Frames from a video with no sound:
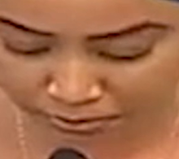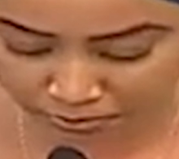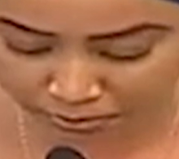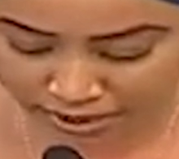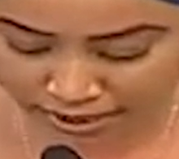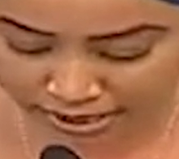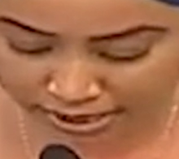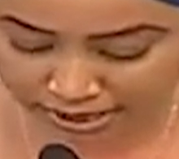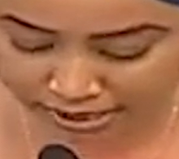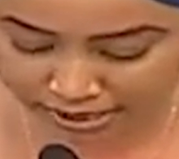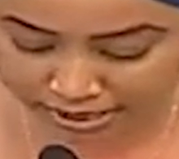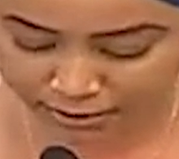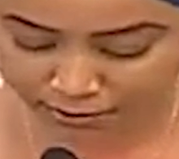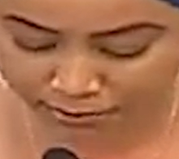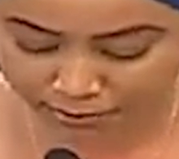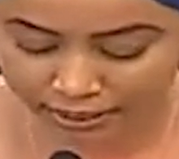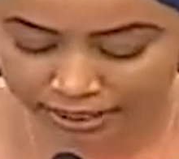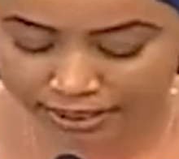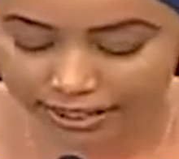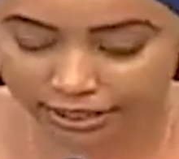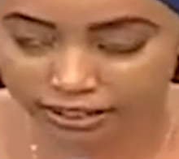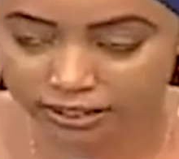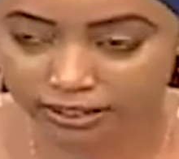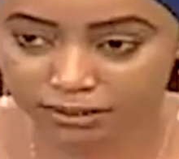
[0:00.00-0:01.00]
Mr.
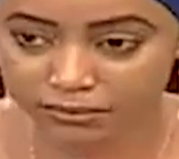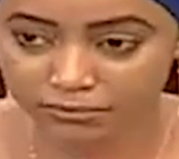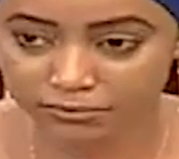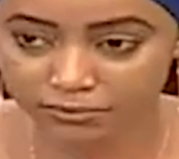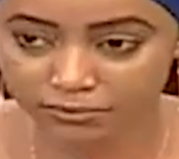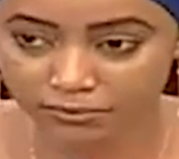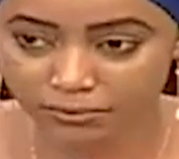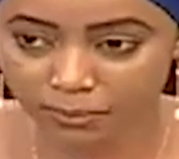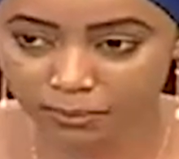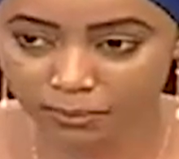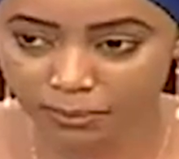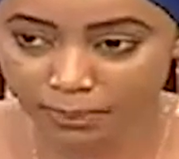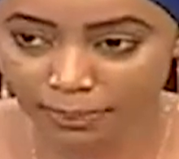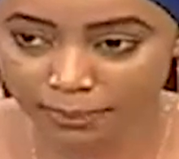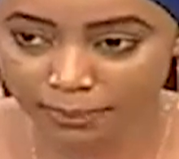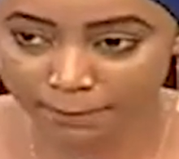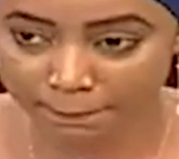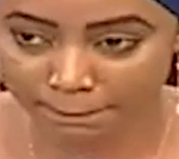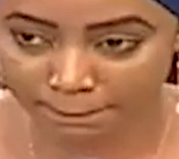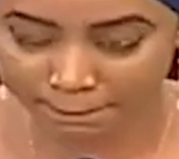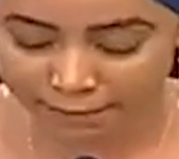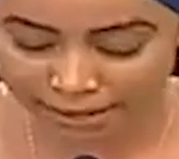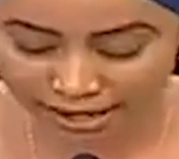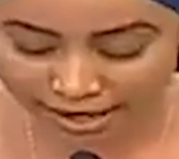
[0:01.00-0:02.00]
Speaker,
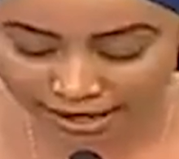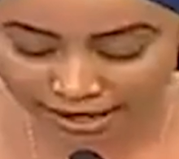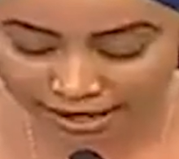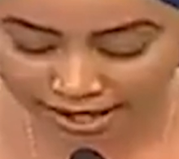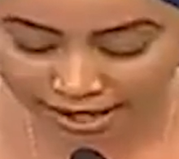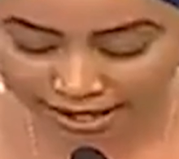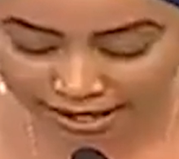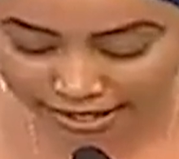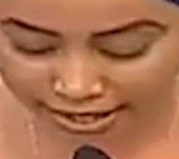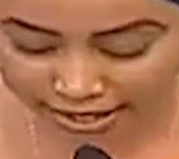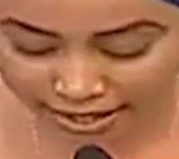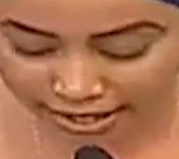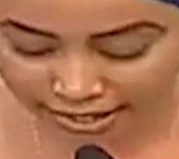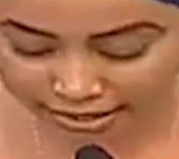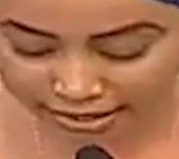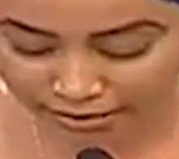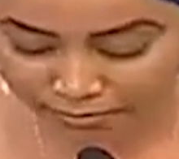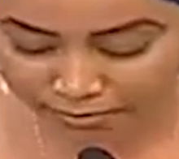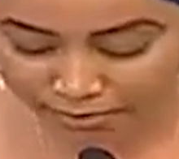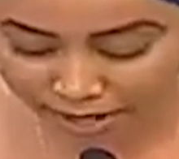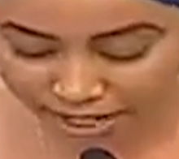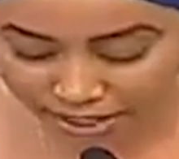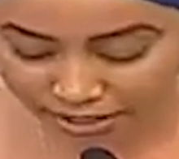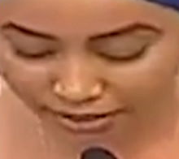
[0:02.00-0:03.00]
a lie has
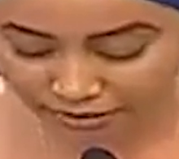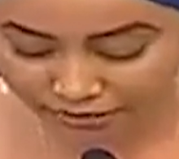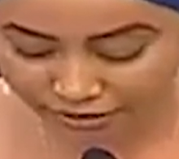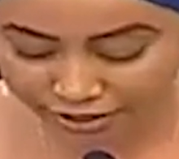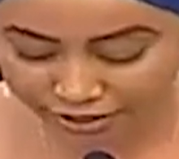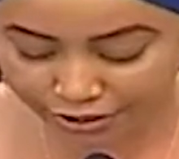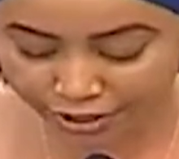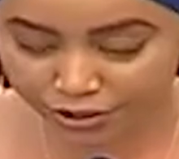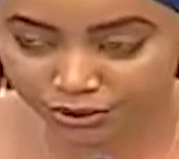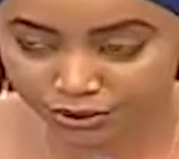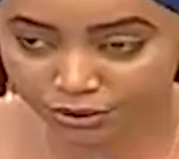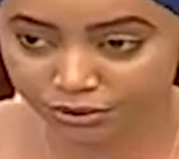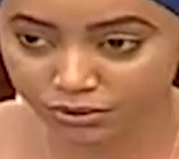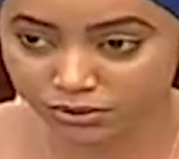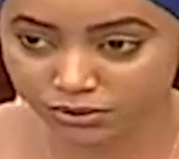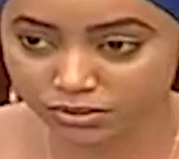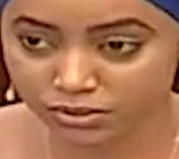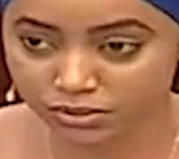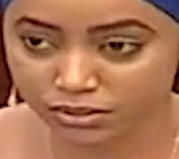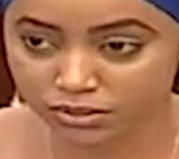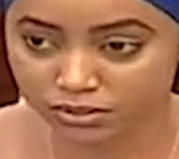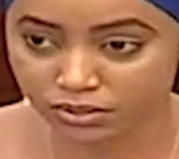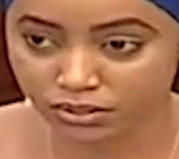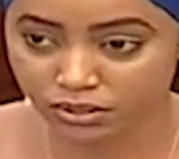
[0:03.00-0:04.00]
many
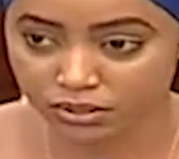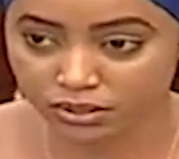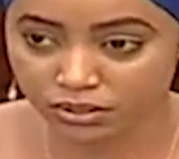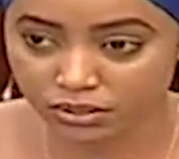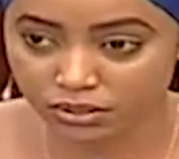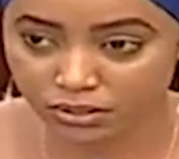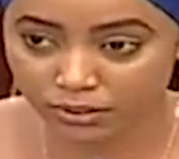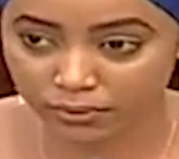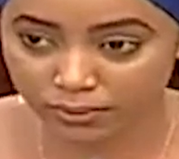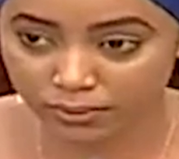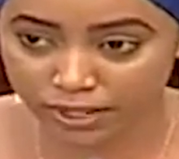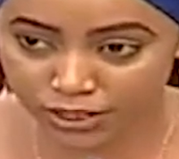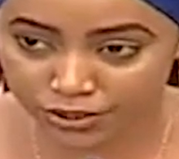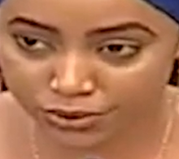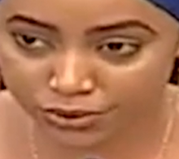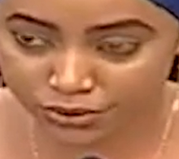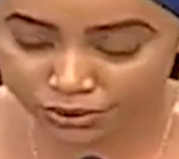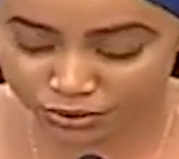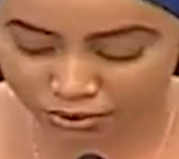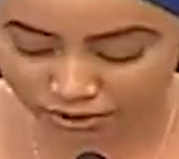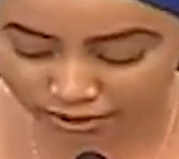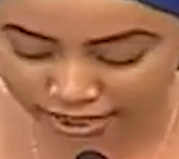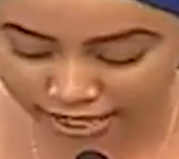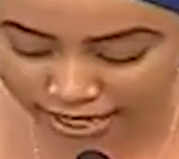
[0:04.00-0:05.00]
variations, while
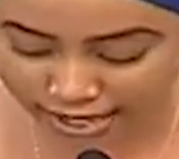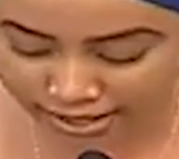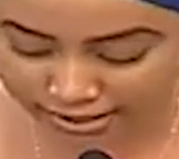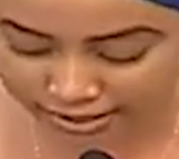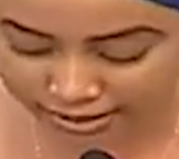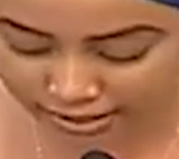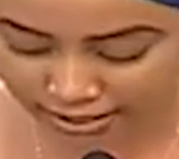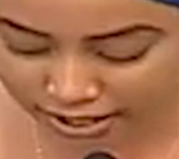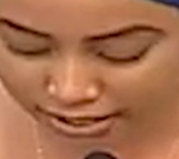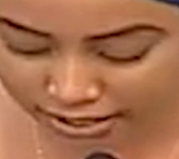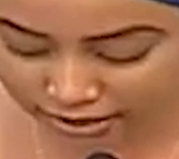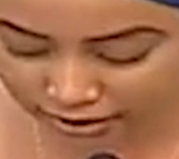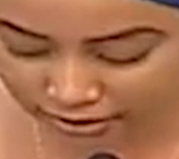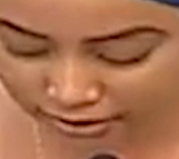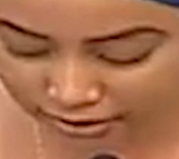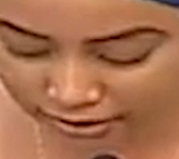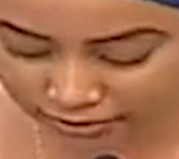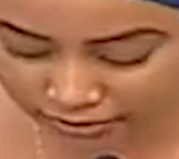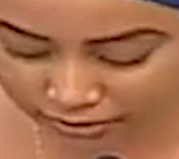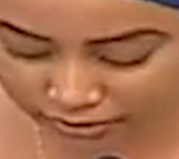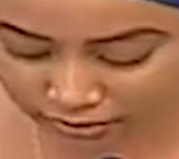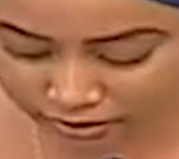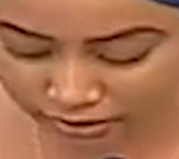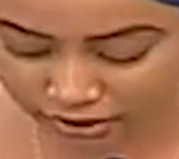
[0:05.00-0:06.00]
truth has
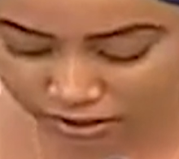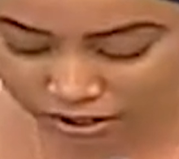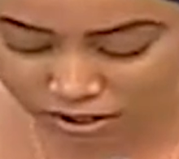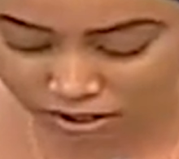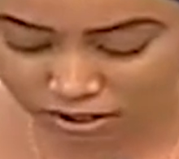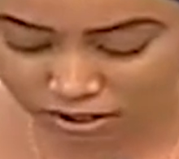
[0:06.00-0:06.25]
none.